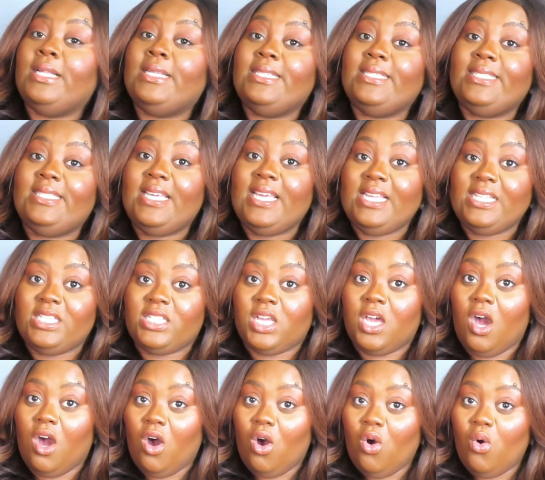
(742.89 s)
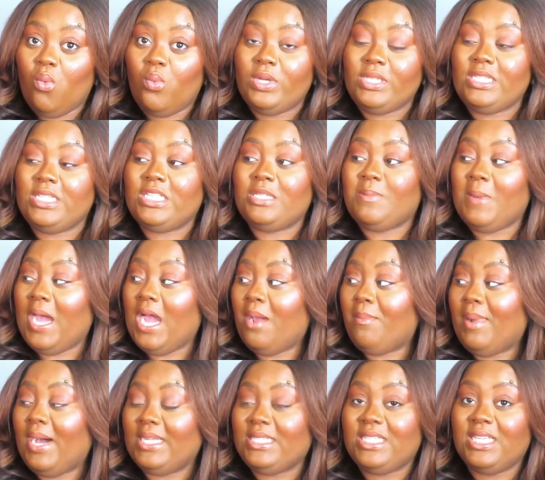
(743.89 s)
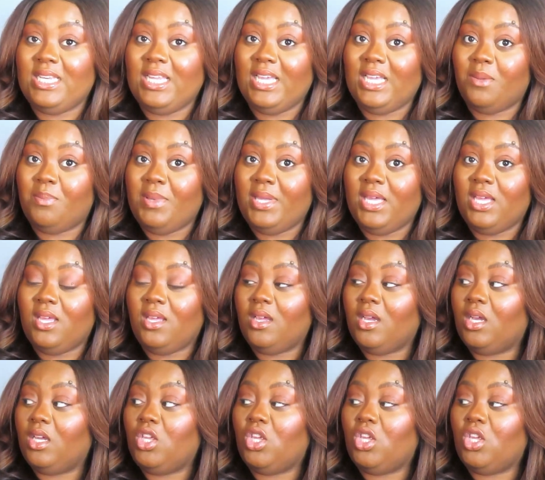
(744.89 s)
This coat was inspired by Tanika B.